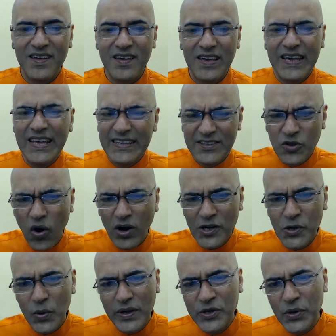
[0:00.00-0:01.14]
He's gone
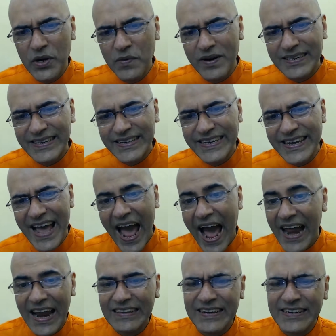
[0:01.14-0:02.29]
to a university
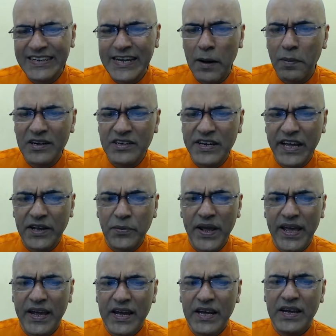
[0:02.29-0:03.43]
and has a double
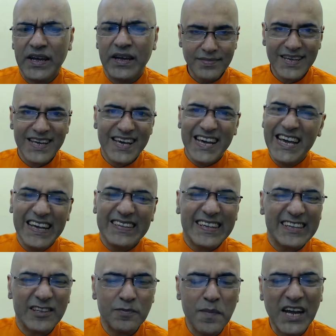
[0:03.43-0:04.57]
degree. He's
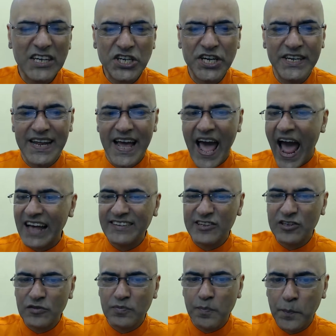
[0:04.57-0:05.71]
a smash hit as
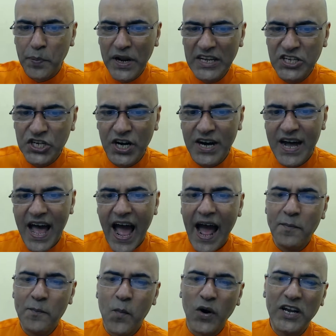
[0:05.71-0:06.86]
a preacher
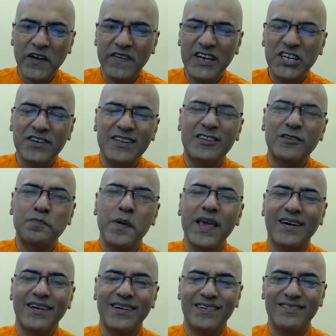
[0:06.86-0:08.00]
and motivational
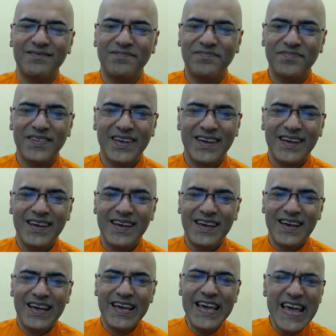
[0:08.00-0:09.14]
speaker.
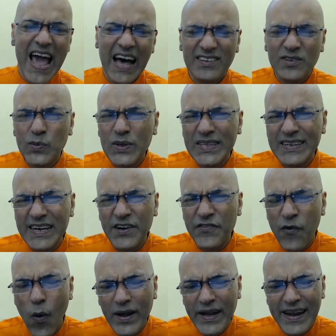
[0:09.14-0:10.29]
He has visited
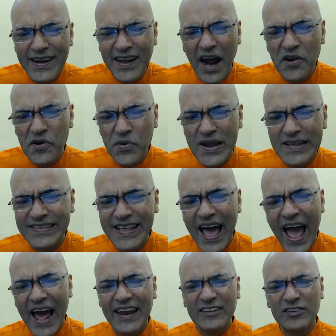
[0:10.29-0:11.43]
14 countries
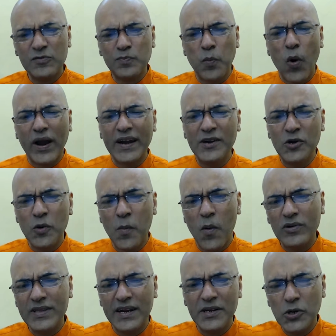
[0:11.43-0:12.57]
and has spoken to
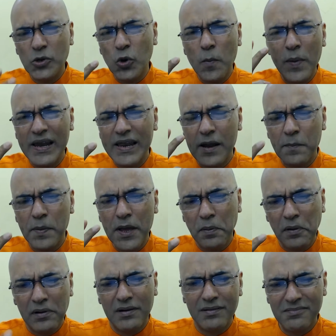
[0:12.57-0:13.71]
more than 2 million
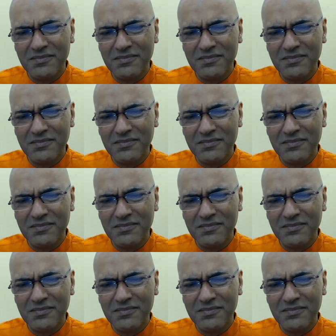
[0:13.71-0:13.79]
people.